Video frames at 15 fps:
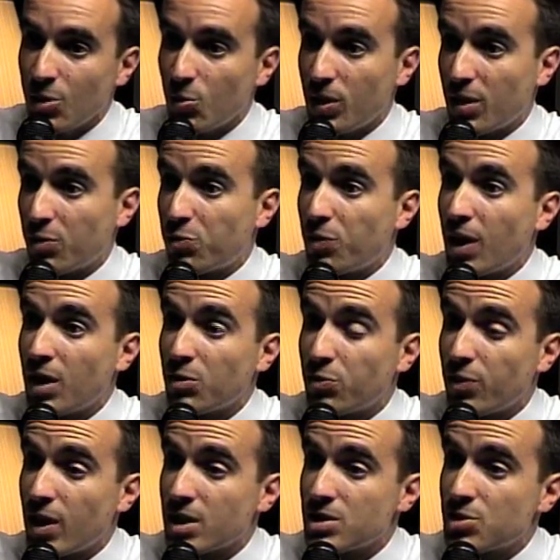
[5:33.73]
we have Fan
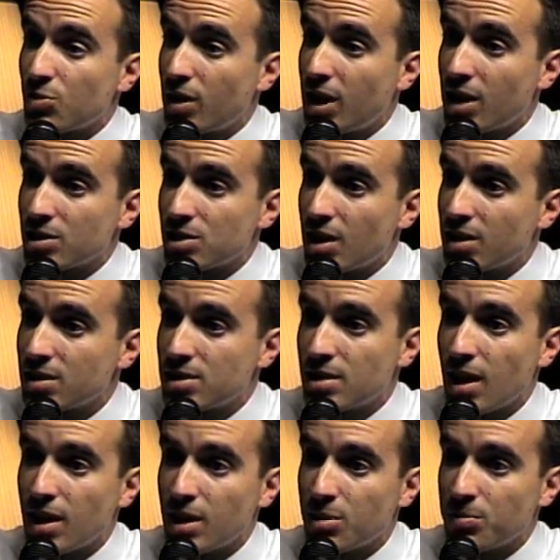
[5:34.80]
Fest right outside the
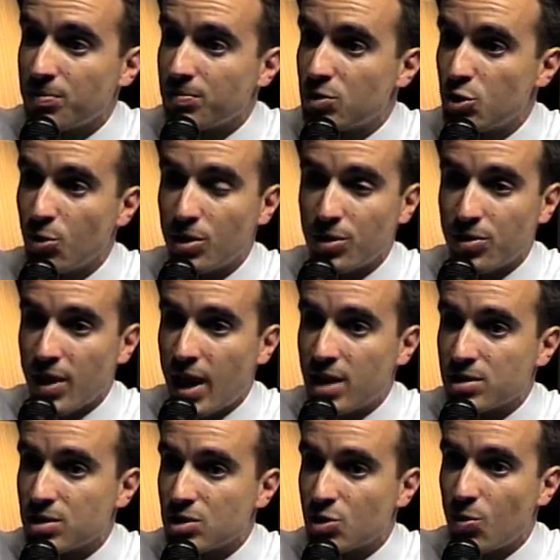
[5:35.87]
stadium,
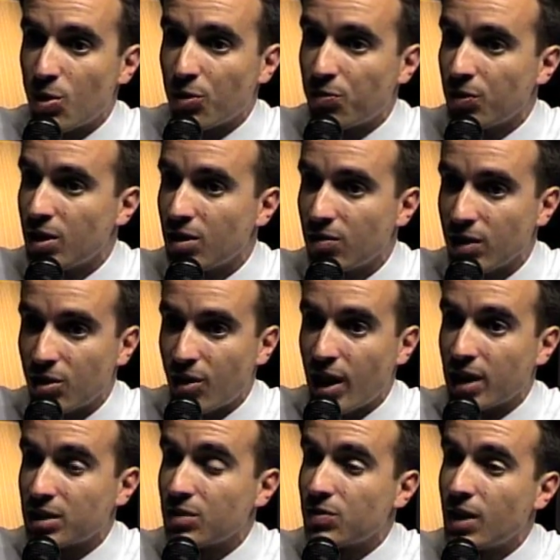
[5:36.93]
200,000 square feet of
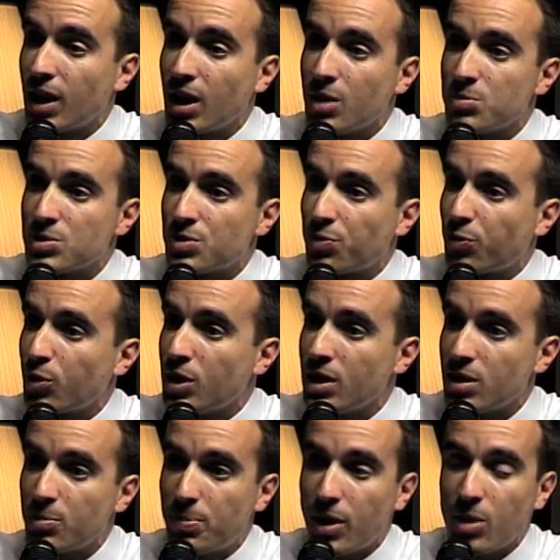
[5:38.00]
interactive games, free to
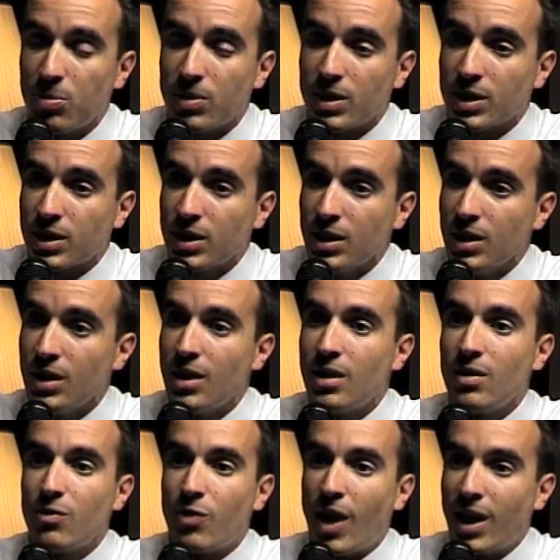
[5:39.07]
the public.
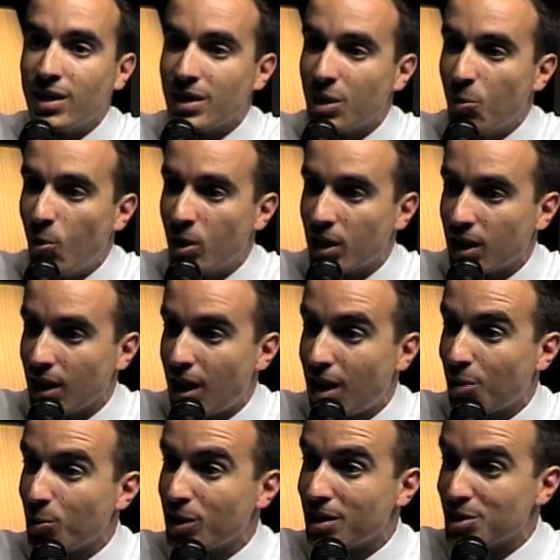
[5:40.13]
Finally at 1
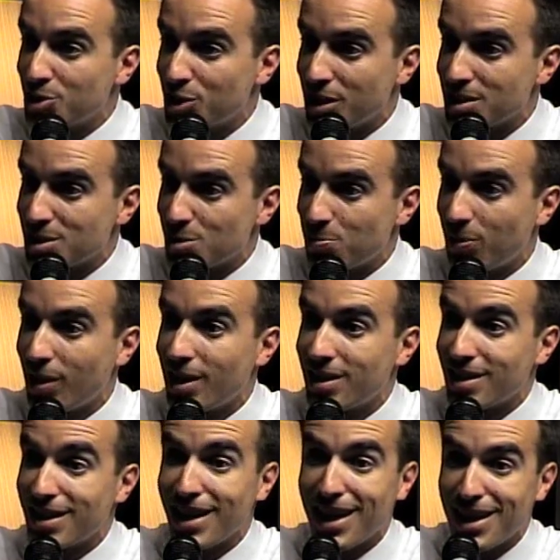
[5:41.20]
o'clock, we get a chance to play the
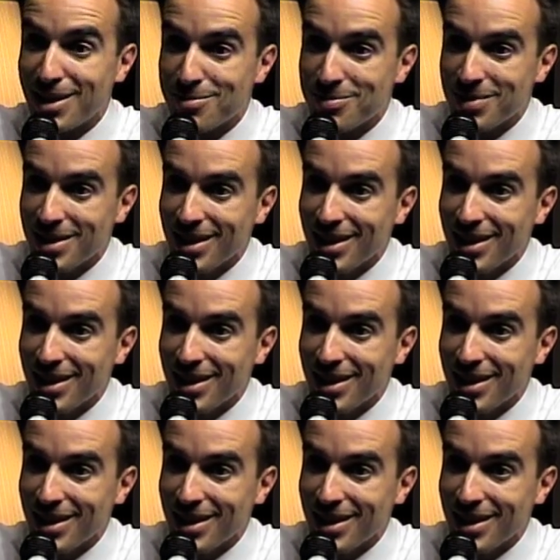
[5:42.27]
game.